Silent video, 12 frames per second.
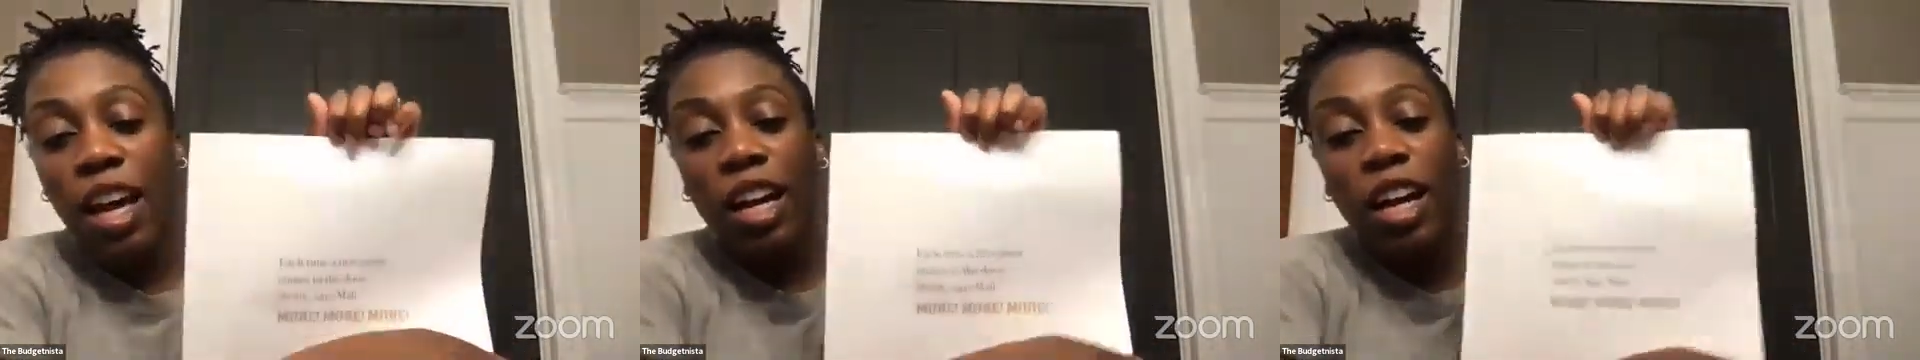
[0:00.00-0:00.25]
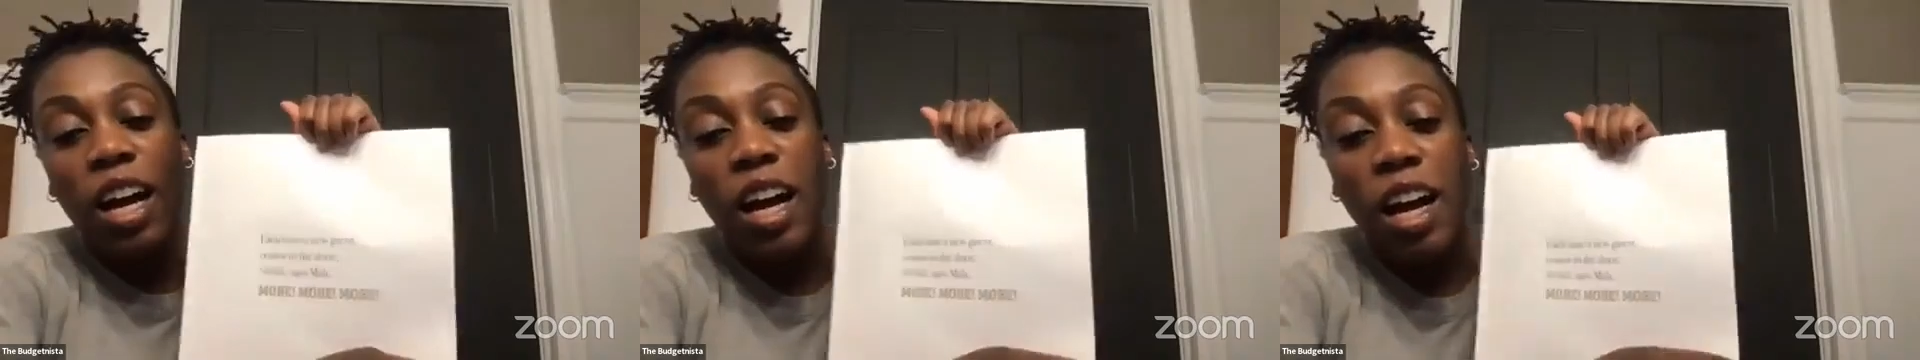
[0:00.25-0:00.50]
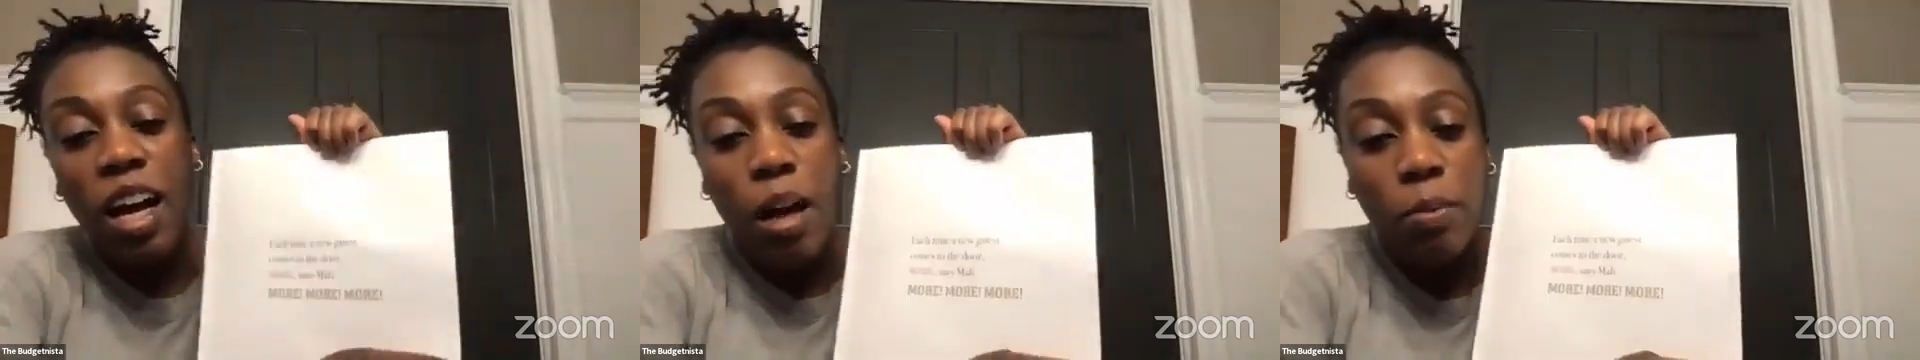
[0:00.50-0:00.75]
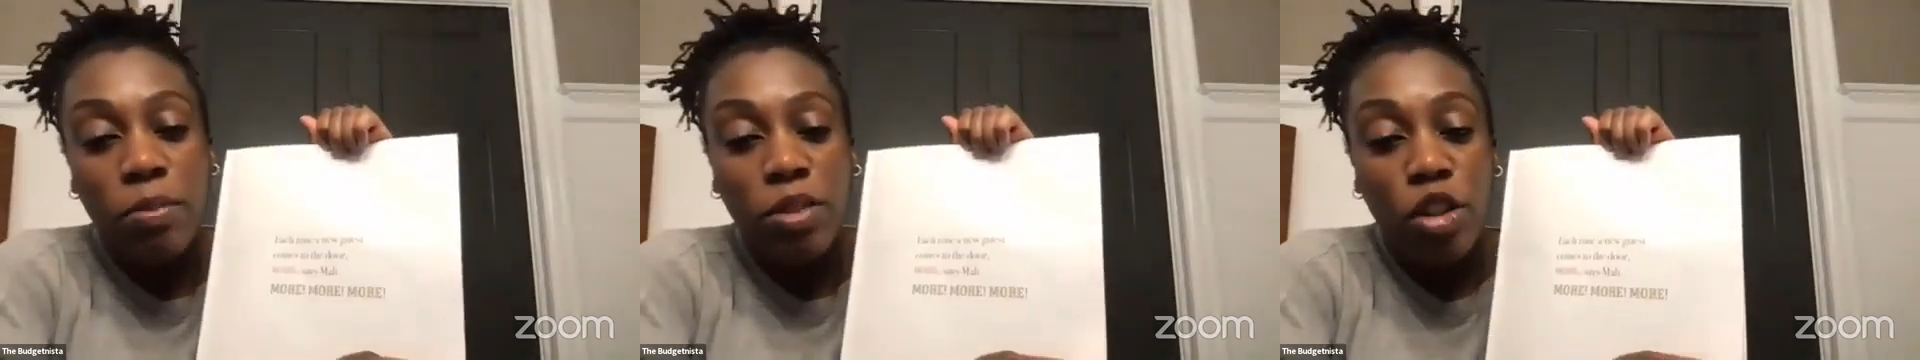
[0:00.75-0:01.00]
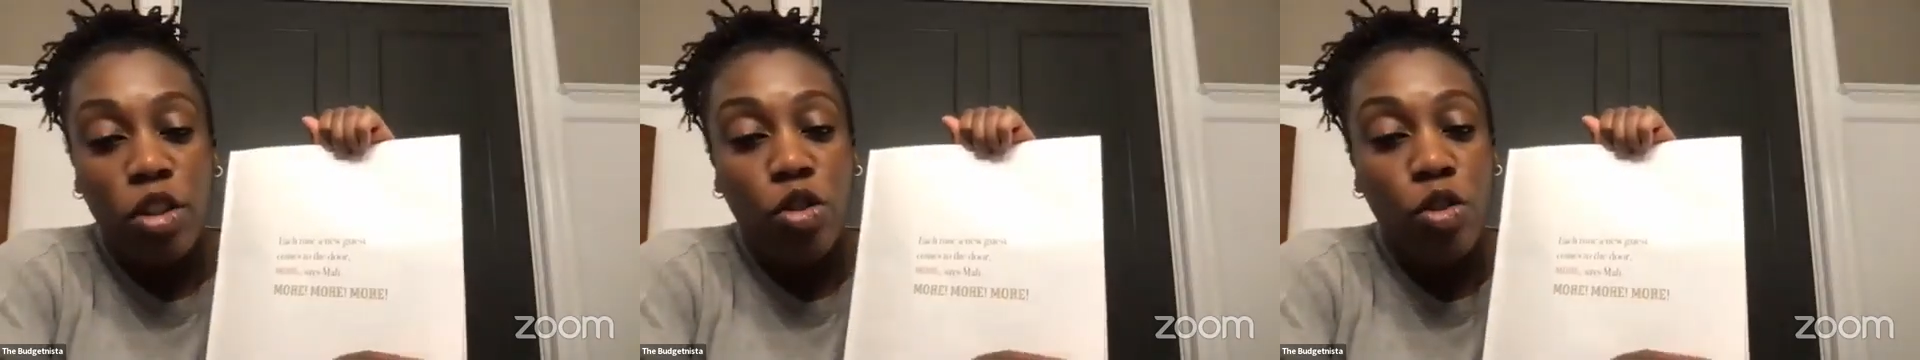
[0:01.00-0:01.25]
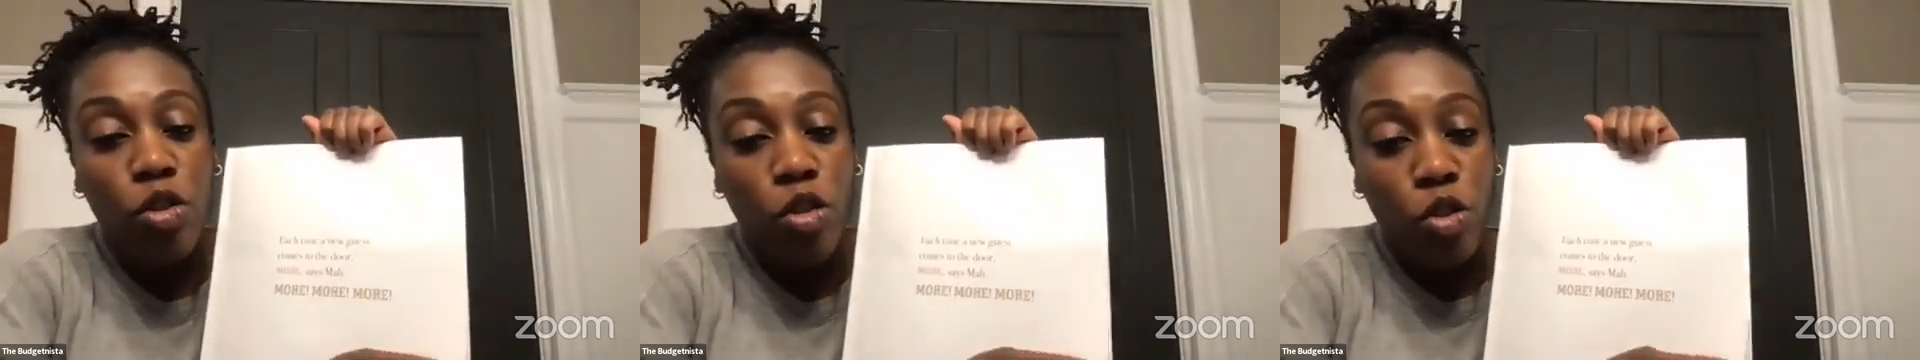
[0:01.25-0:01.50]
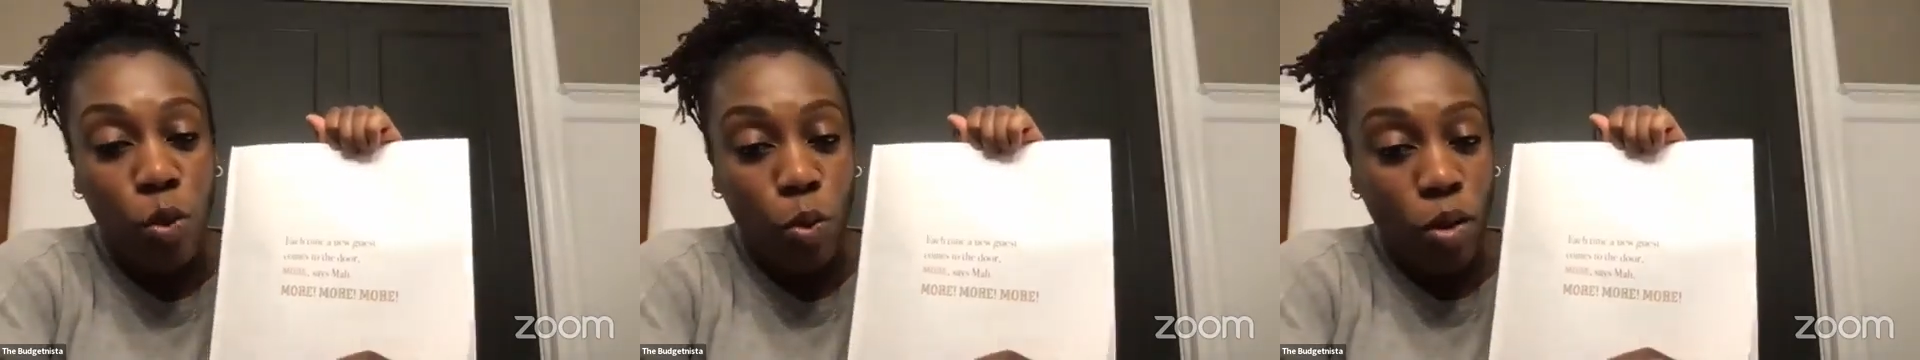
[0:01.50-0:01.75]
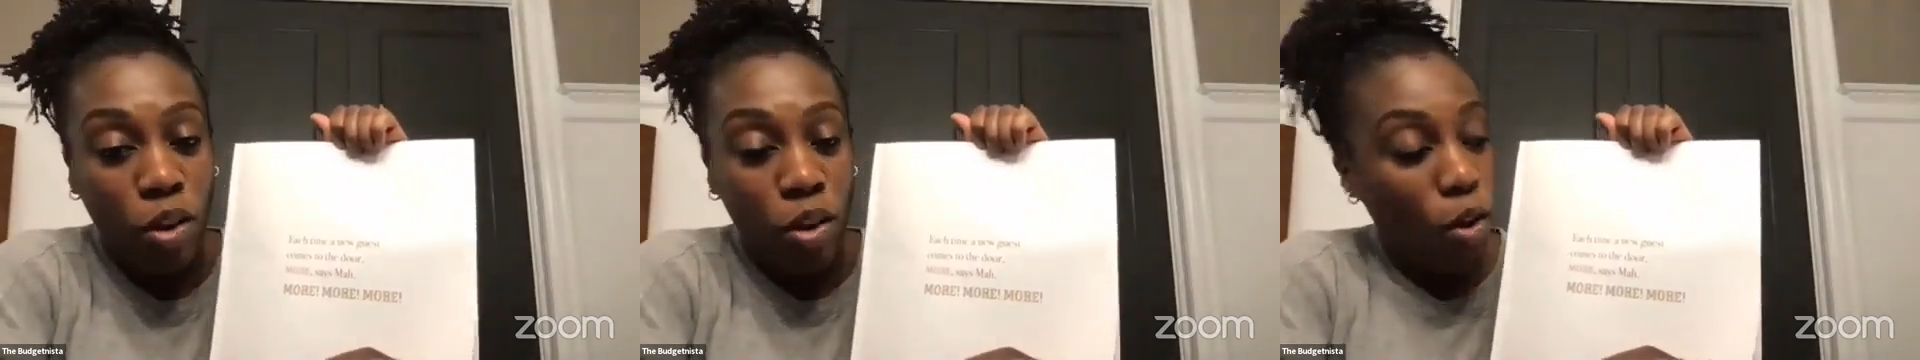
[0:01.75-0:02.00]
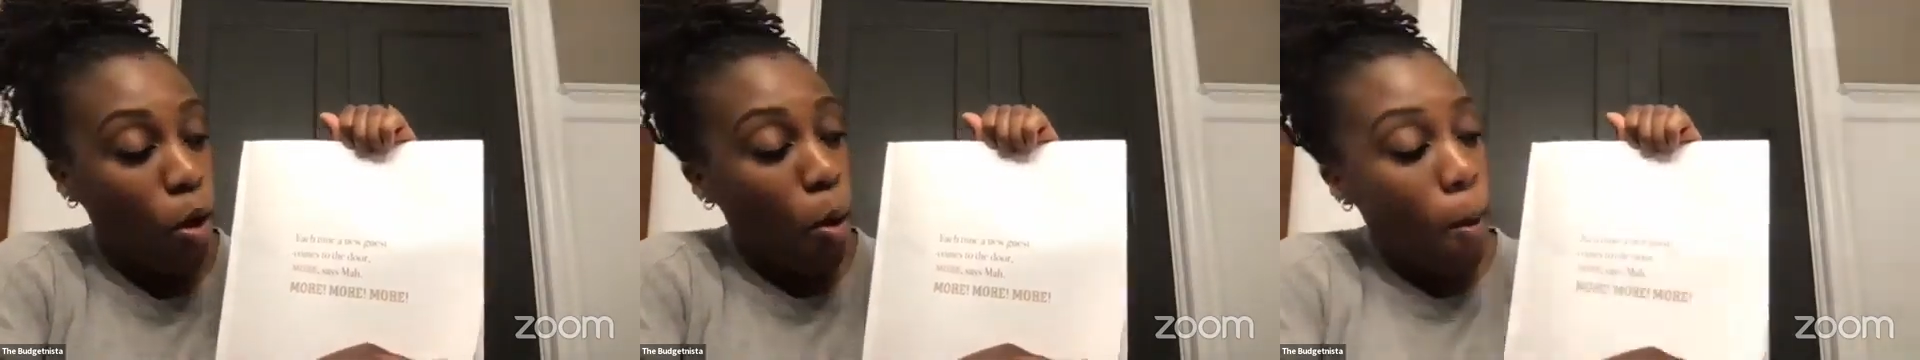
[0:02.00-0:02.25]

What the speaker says: comes to the door,